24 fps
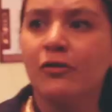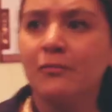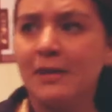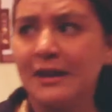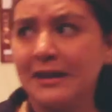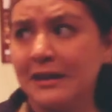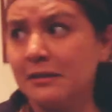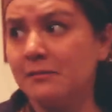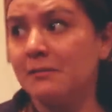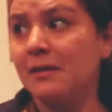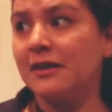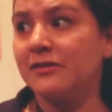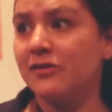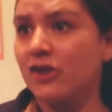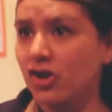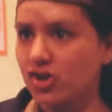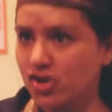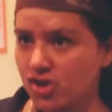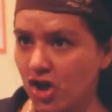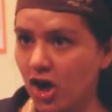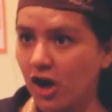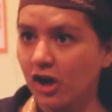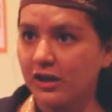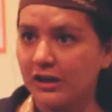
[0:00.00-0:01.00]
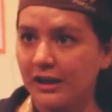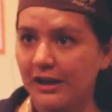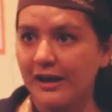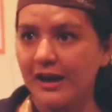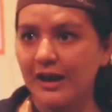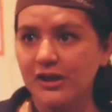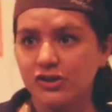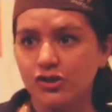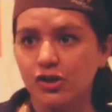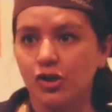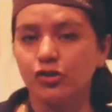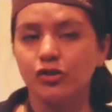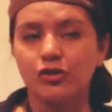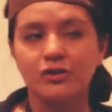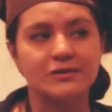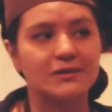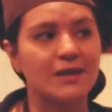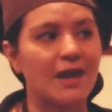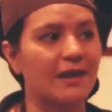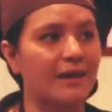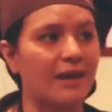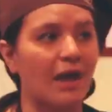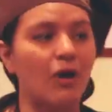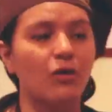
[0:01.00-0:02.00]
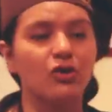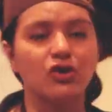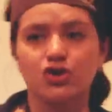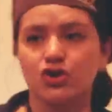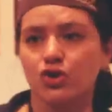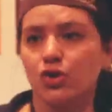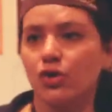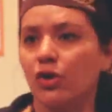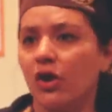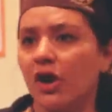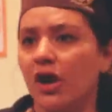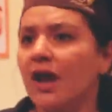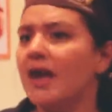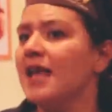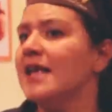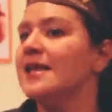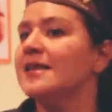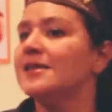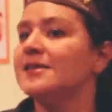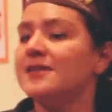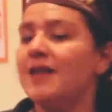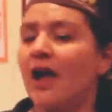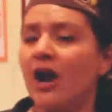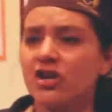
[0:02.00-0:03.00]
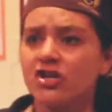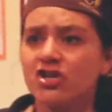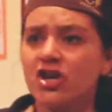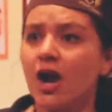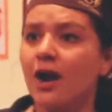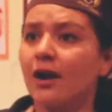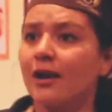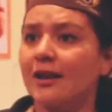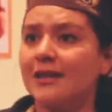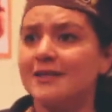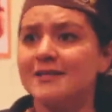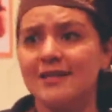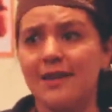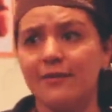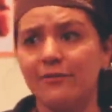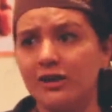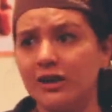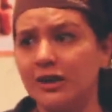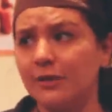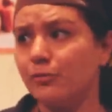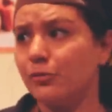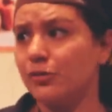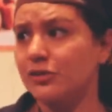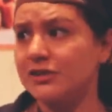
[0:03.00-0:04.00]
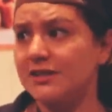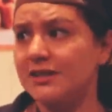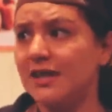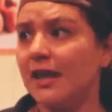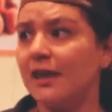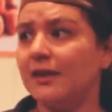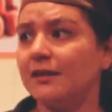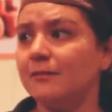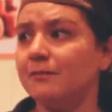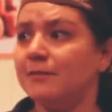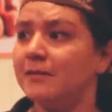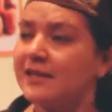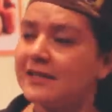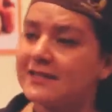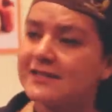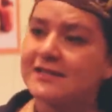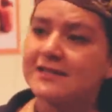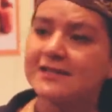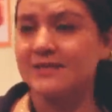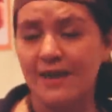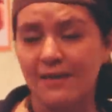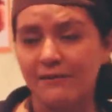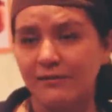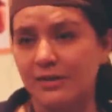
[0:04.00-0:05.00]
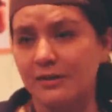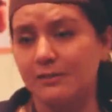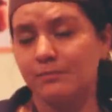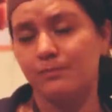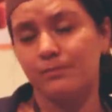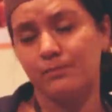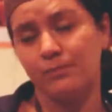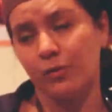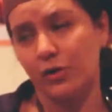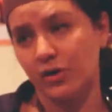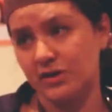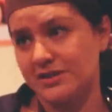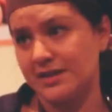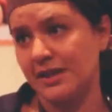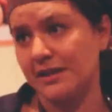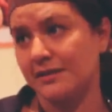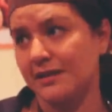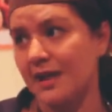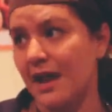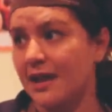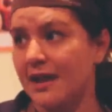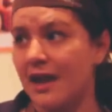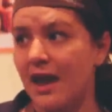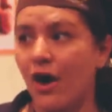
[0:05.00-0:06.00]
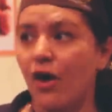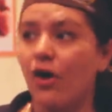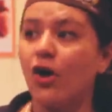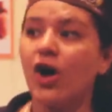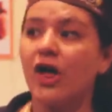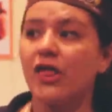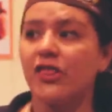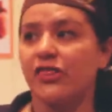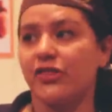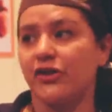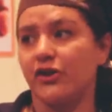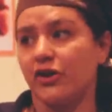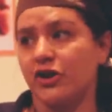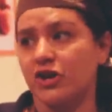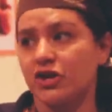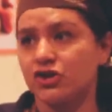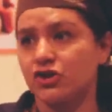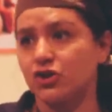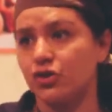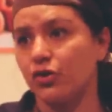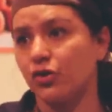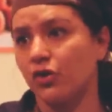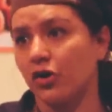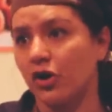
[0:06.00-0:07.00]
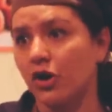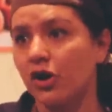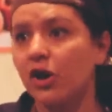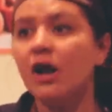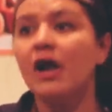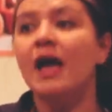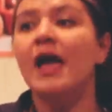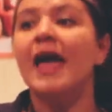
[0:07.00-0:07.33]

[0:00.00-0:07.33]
For making my dark chocolate, I told you, step down on sugar. Dark chocolate 70% means 7% cacao and 30 sugar.